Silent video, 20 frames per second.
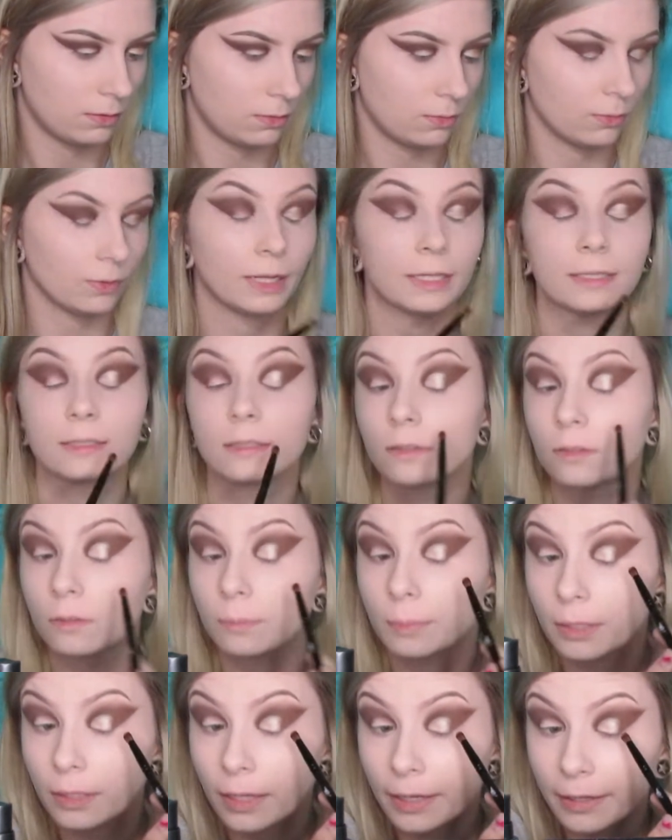Well, that's a little
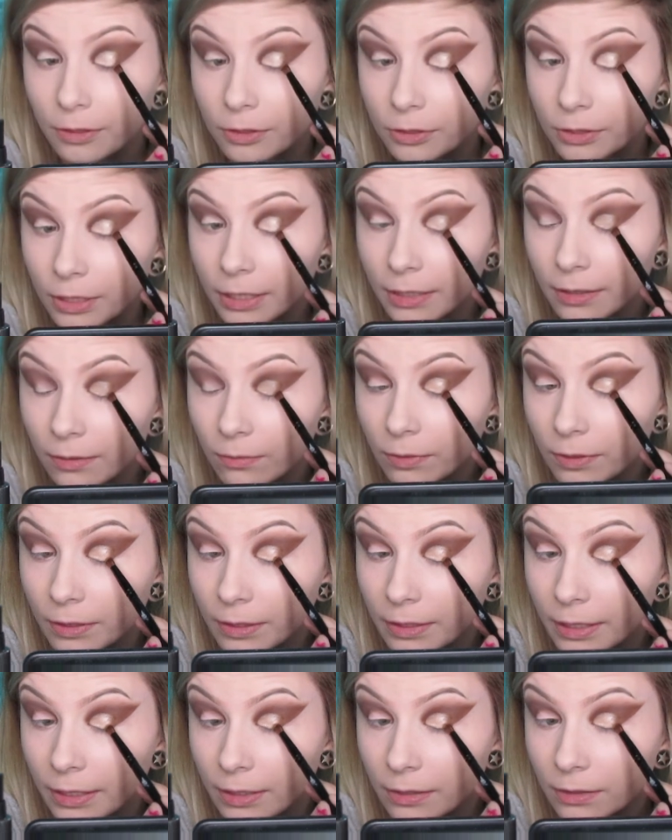bit lighter shade, the one
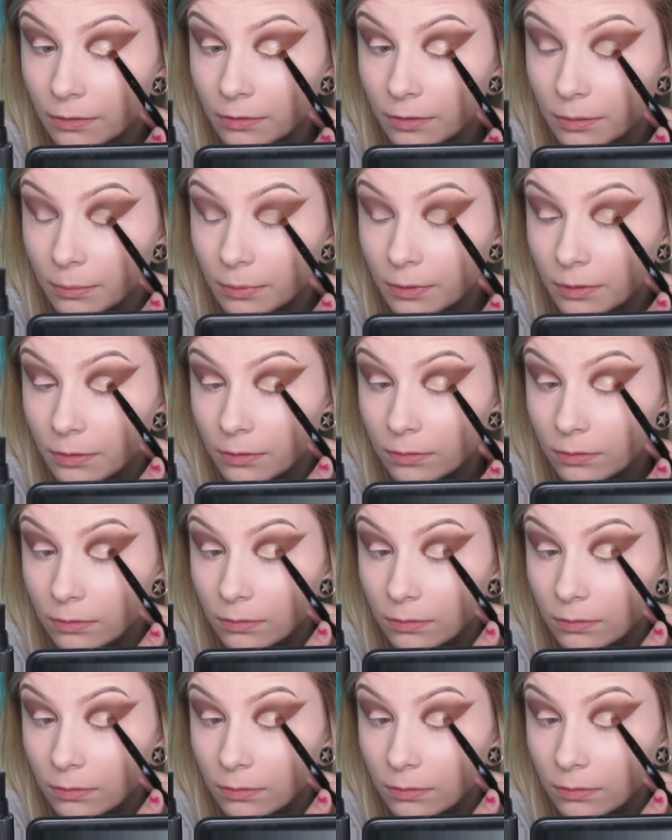next to it, but